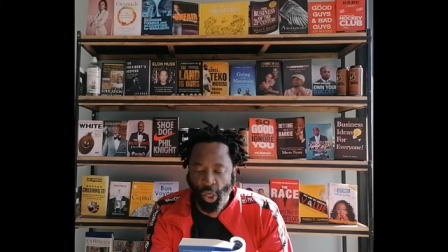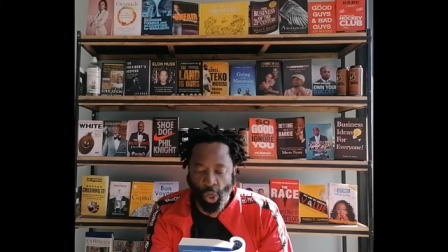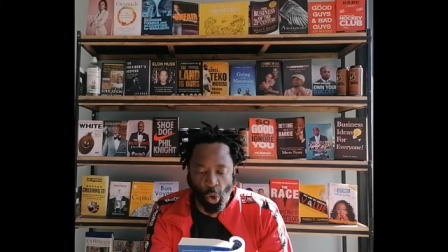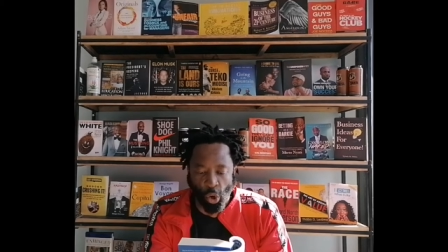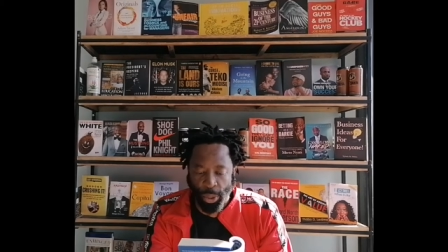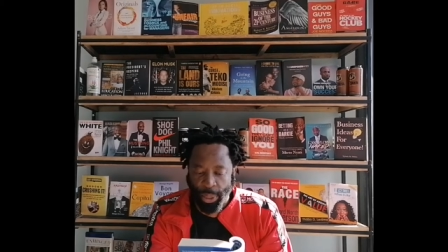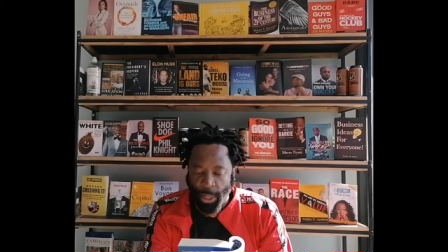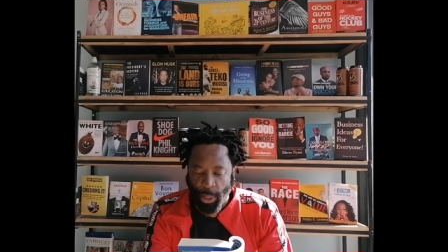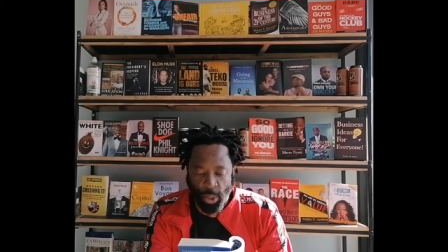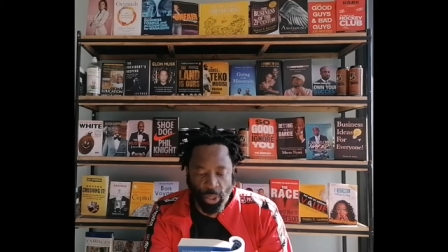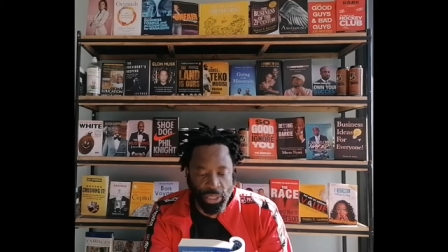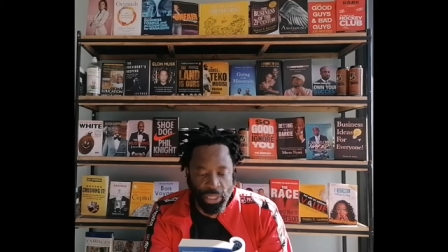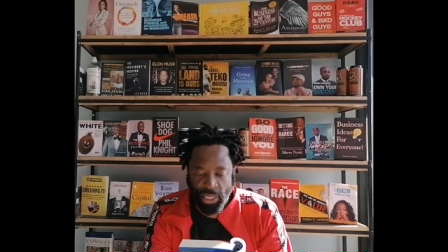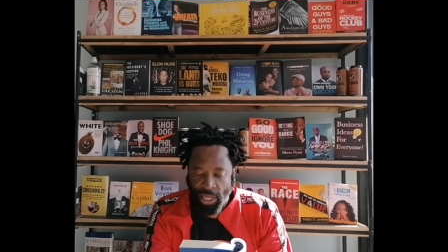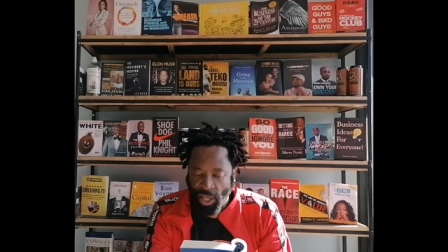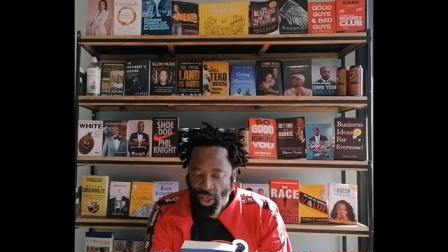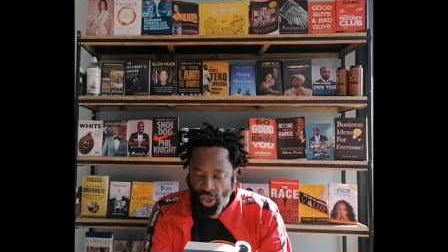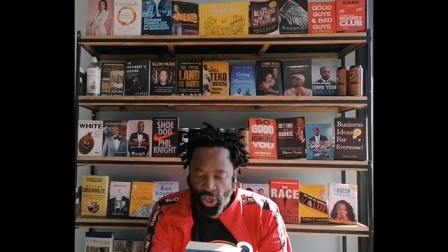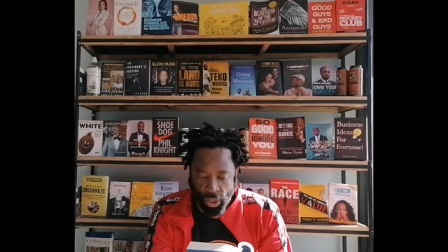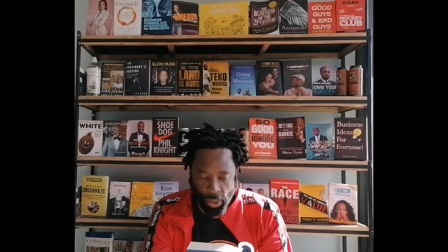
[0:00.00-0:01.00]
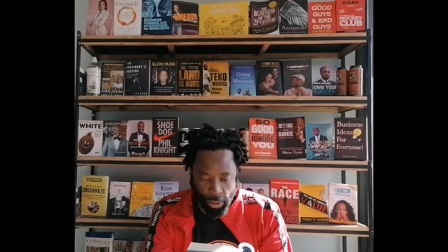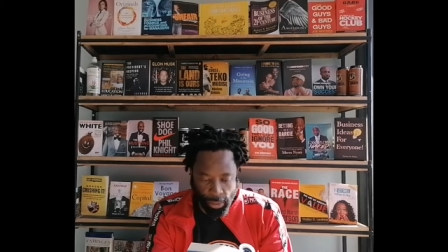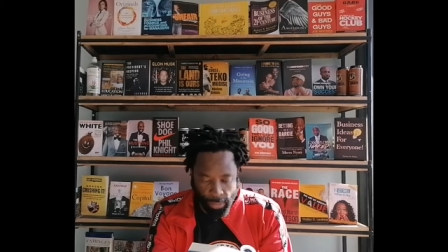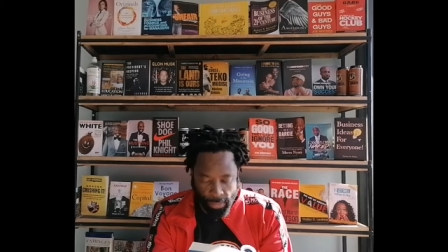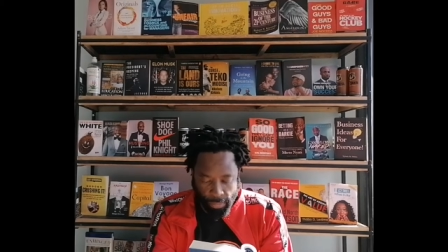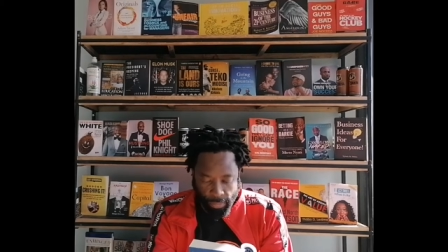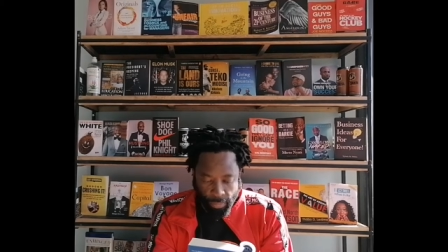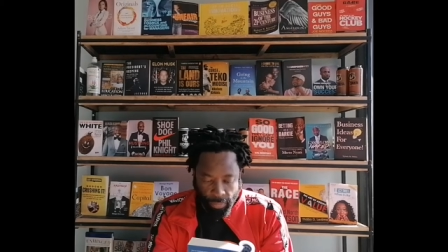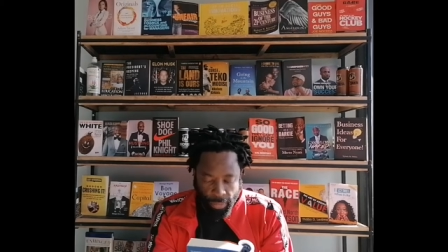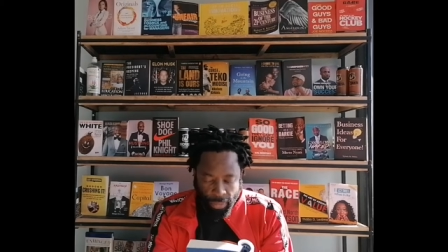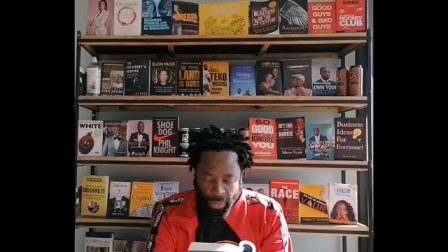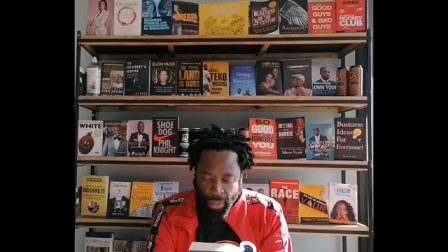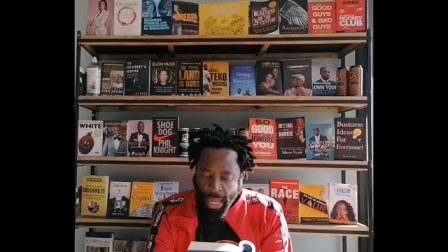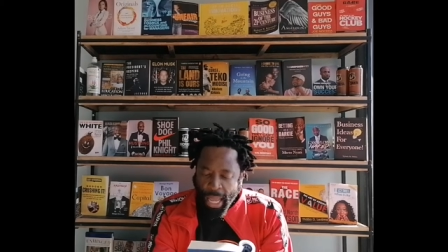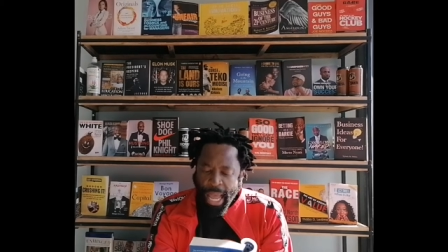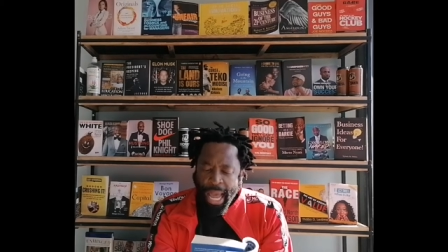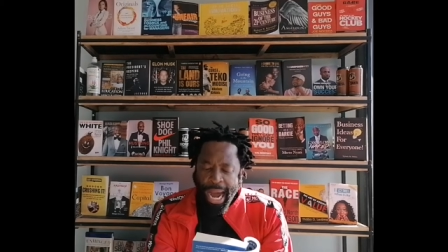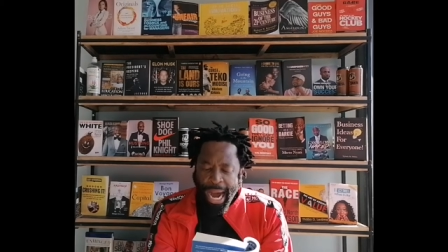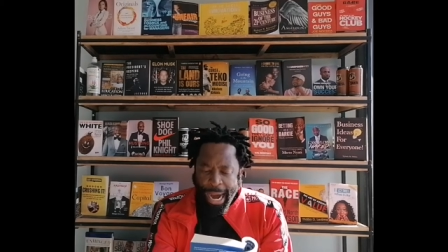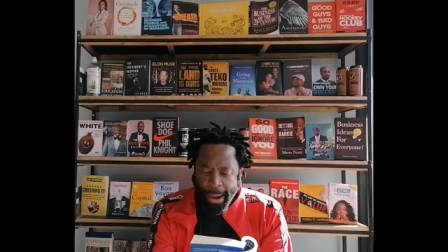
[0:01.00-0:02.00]
cure the condition.
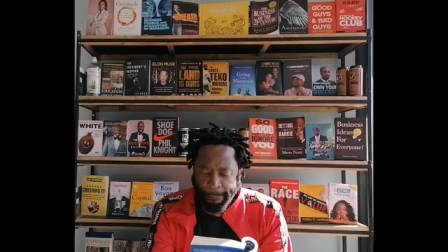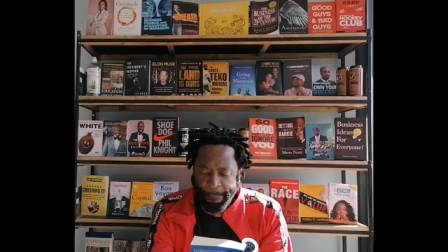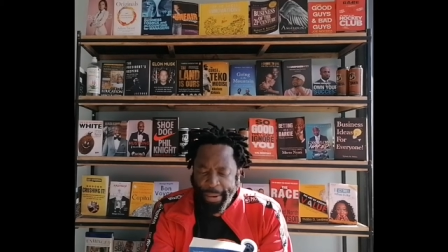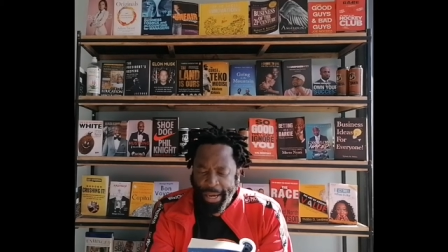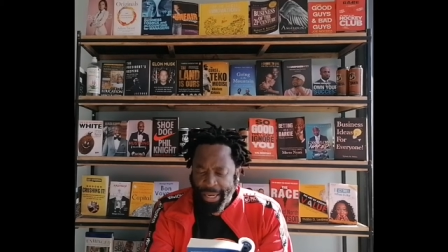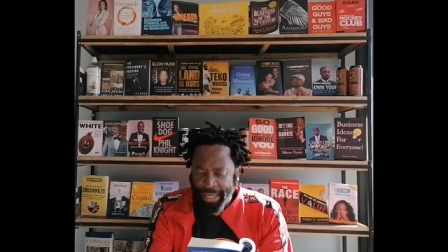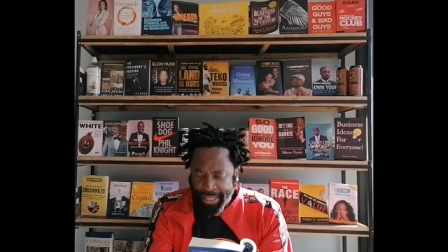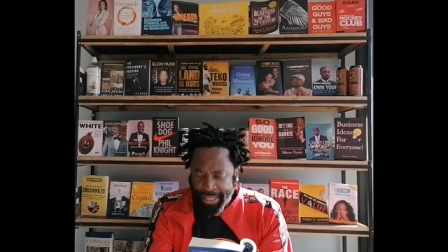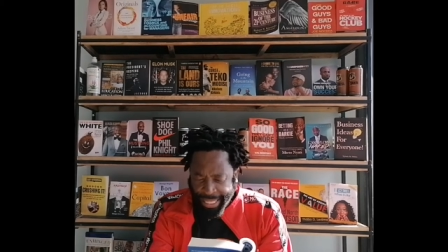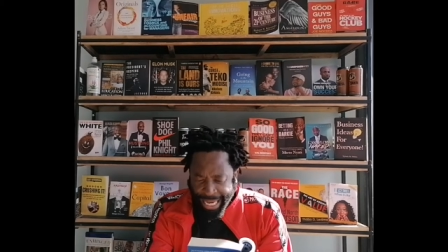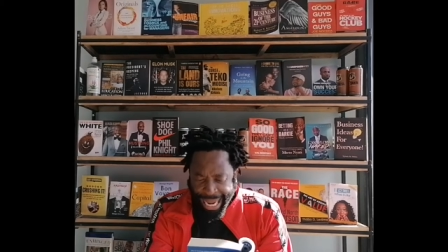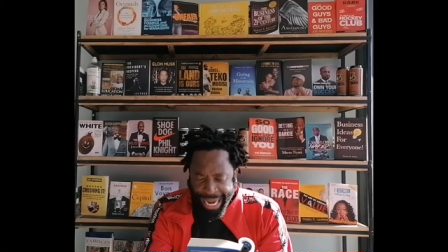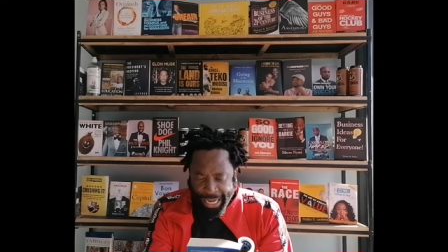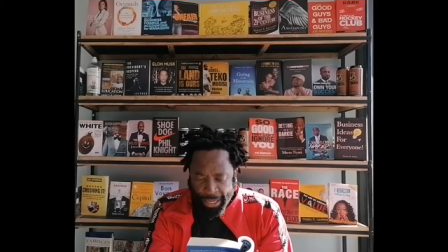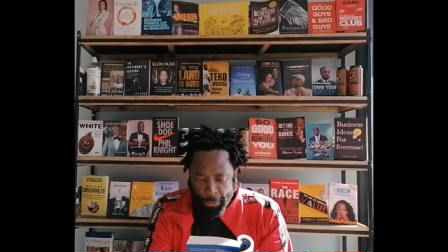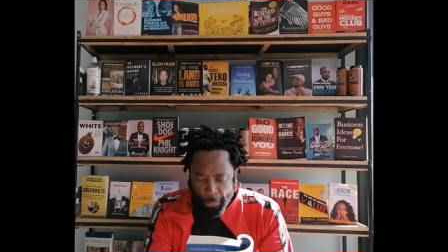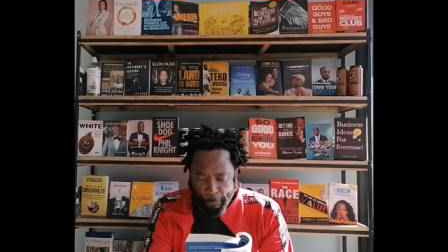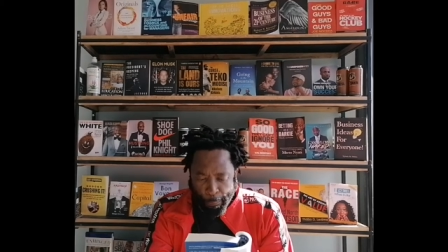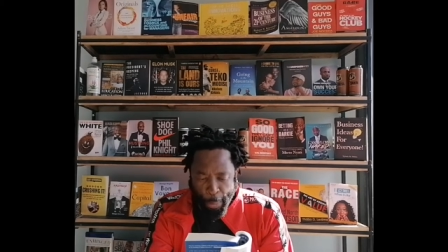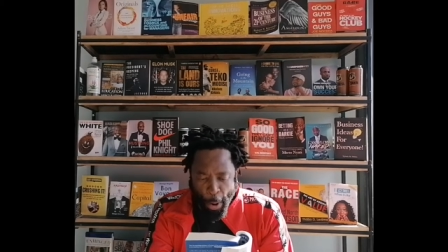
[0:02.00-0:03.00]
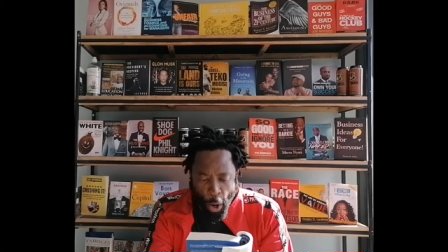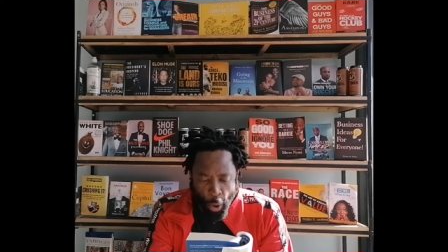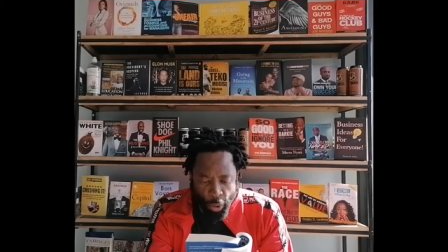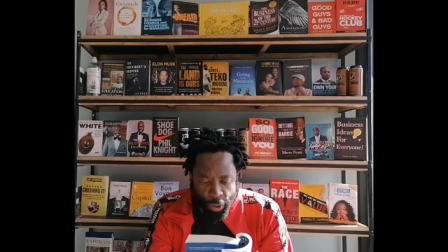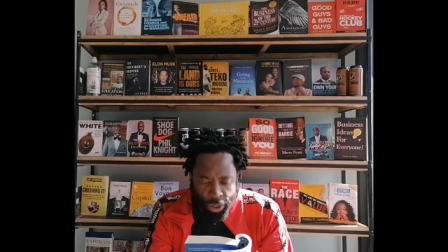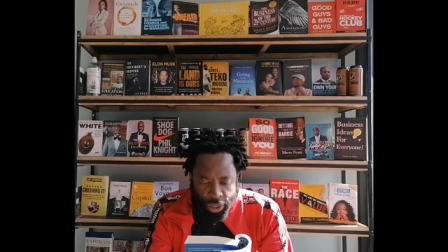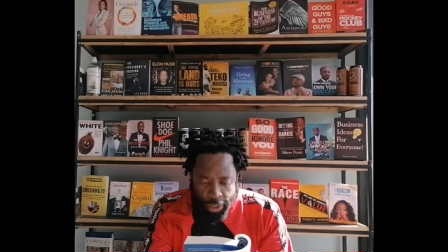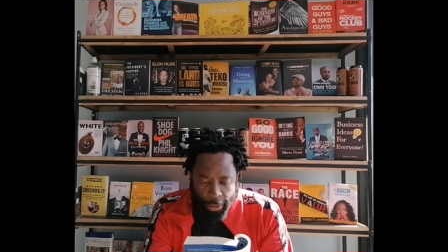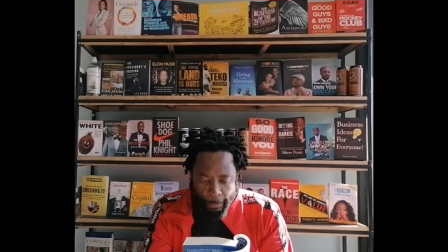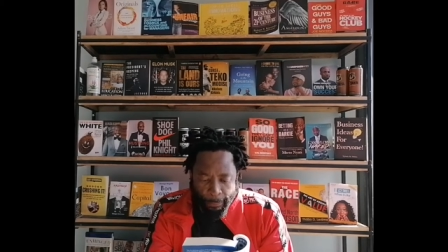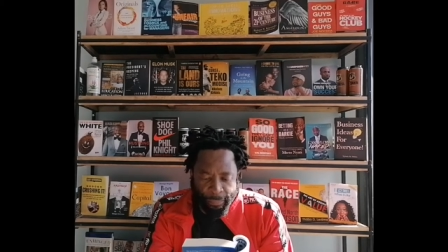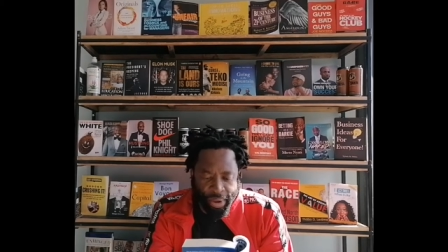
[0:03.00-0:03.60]
Apartheid, both